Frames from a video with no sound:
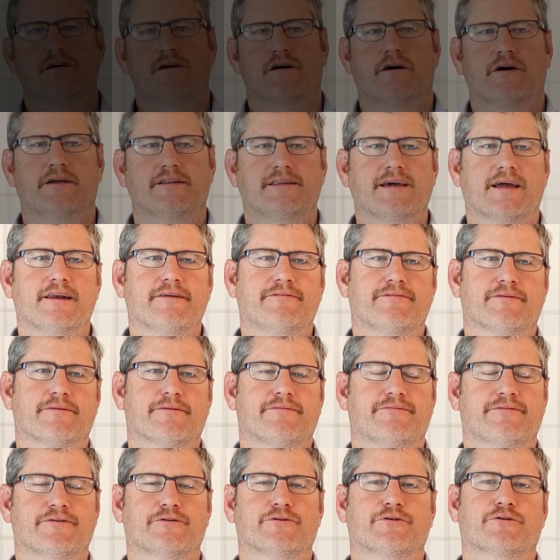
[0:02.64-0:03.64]
Hi, Danny from the
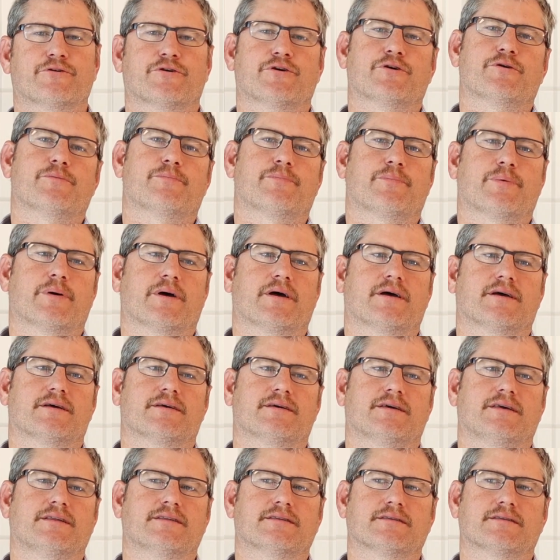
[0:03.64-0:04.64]
Field Group.
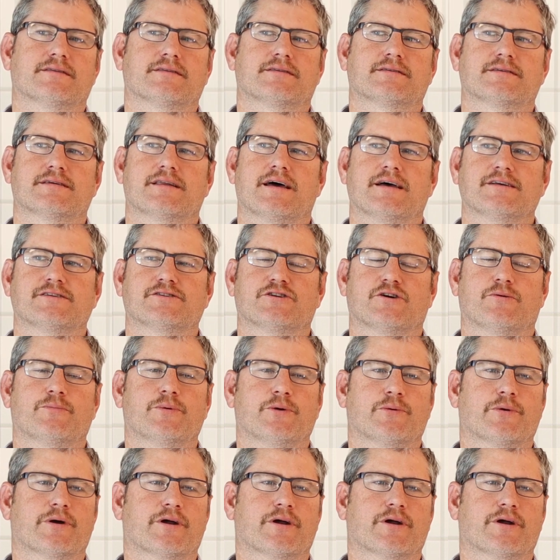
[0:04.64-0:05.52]
In today's topic,